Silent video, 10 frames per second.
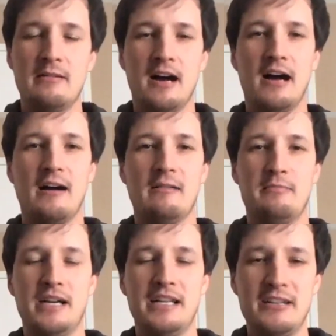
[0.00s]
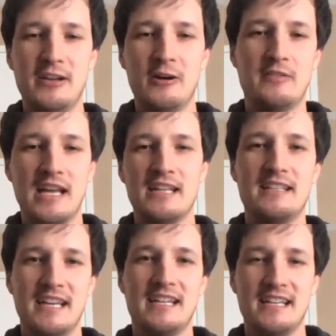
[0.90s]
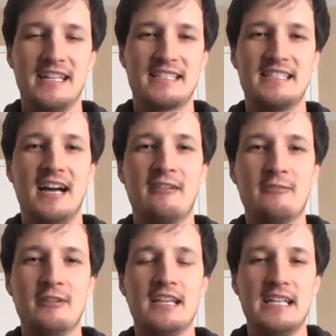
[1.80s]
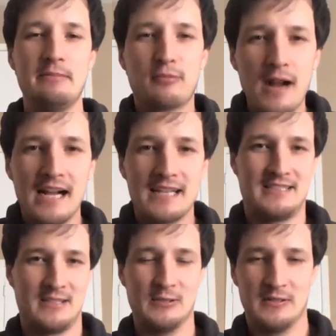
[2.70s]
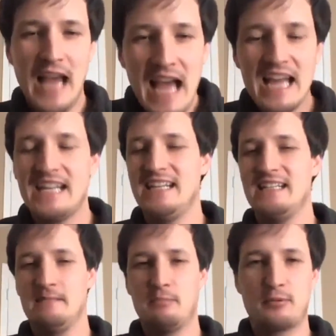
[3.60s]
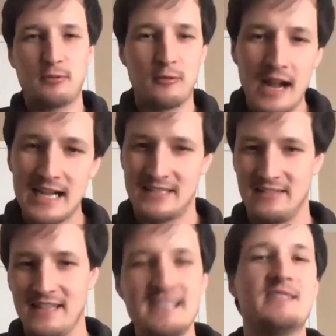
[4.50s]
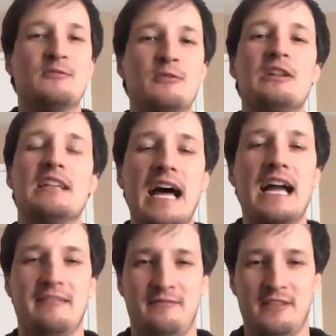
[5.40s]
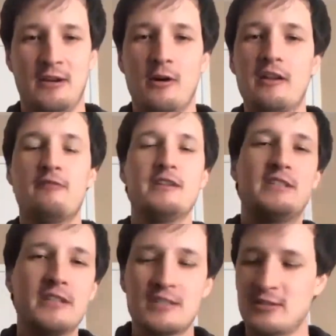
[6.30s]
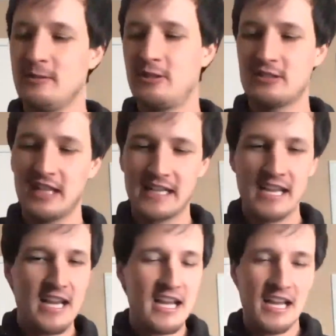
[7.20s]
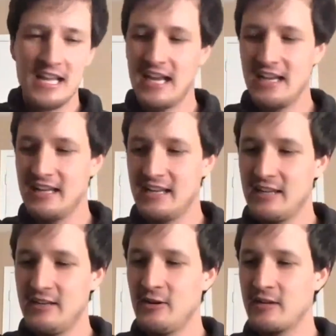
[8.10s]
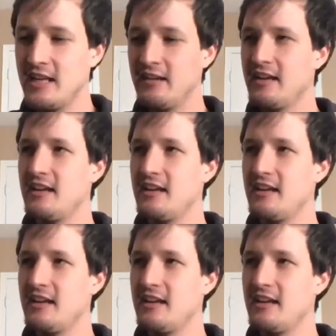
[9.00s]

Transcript: Uh, but you know that that that's not really practical. That is practical. This is real life. What if we took scriptures like, uh, you know, get